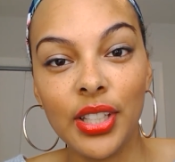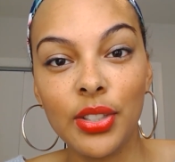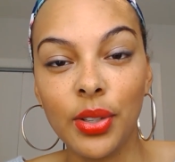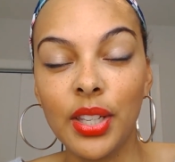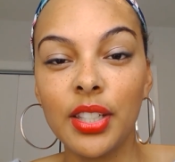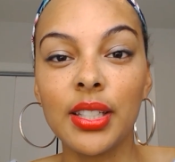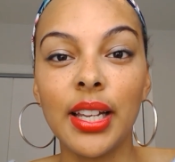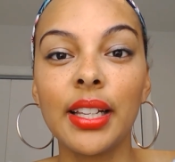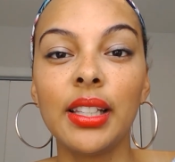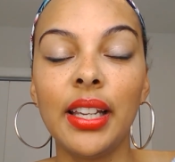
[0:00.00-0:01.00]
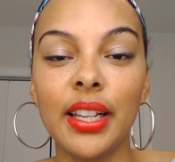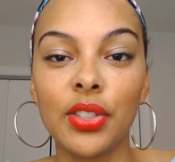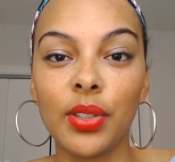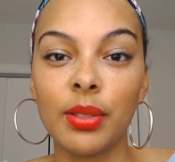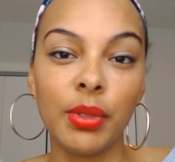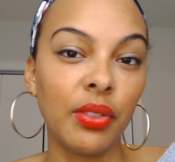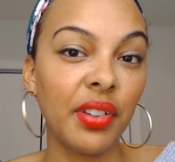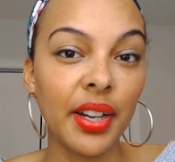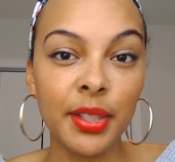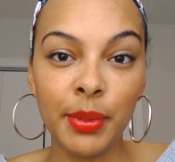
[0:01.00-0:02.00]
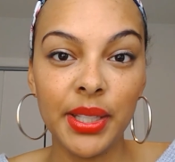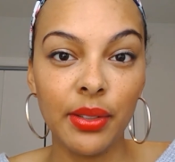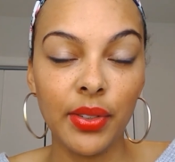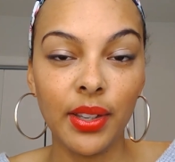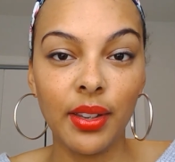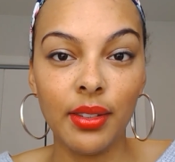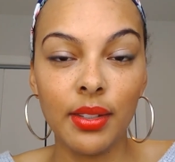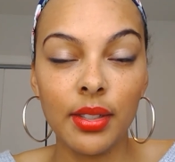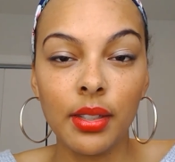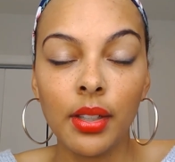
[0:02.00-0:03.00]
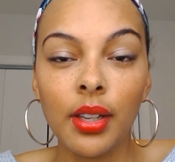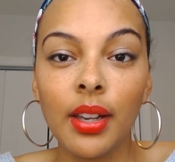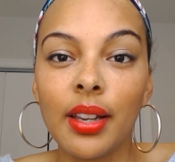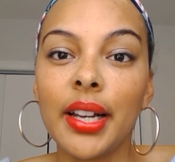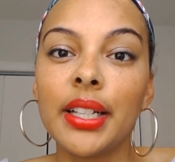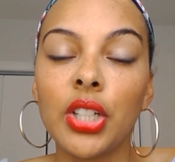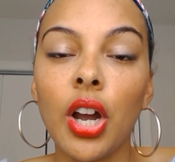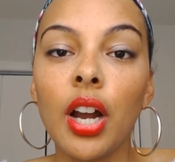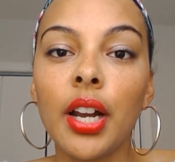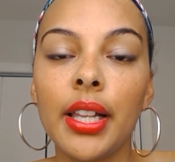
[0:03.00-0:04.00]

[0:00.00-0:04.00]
And so he's likely answering something very specific in this guy's heart.